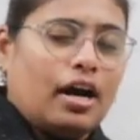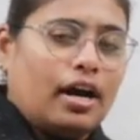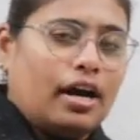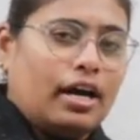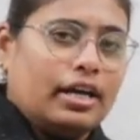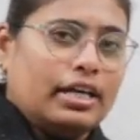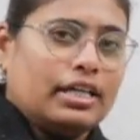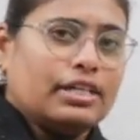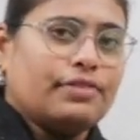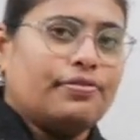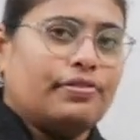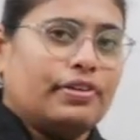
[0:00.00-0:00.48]

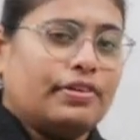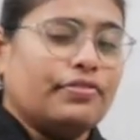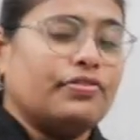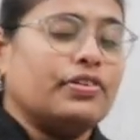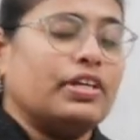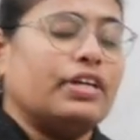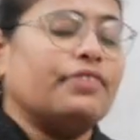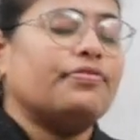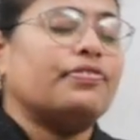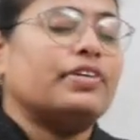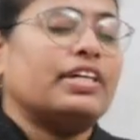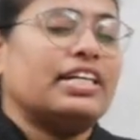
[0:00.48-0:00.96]
if
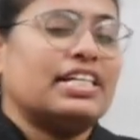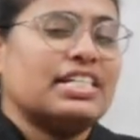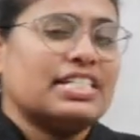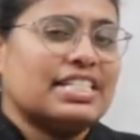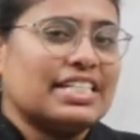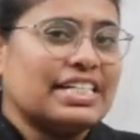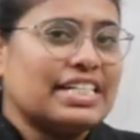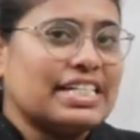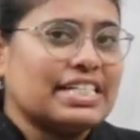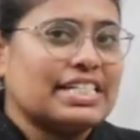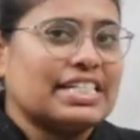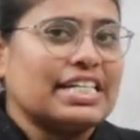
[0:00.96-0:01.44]
he is
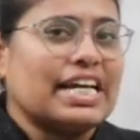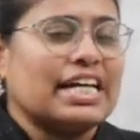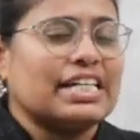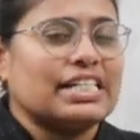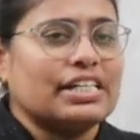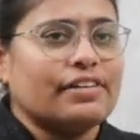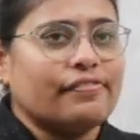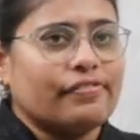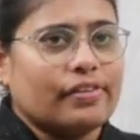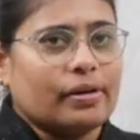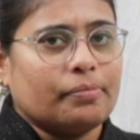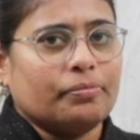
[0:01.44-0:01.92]

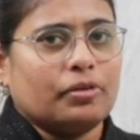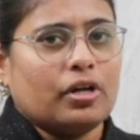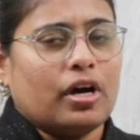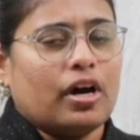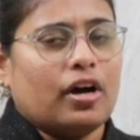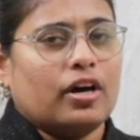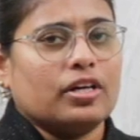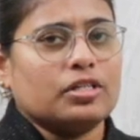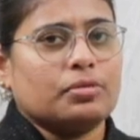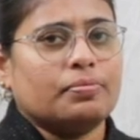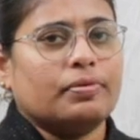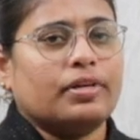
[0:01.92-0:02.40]
discharging from the
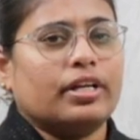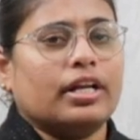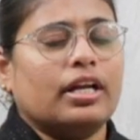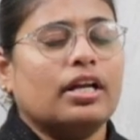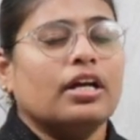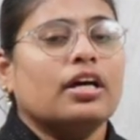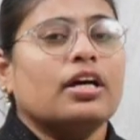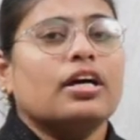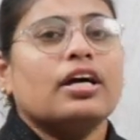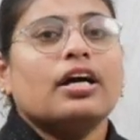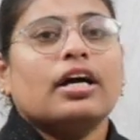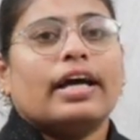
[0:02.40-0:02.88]
hospital.
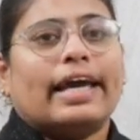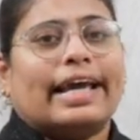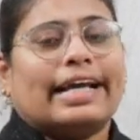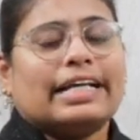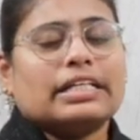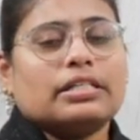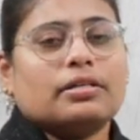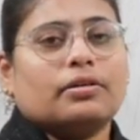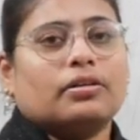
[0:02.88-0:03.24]
In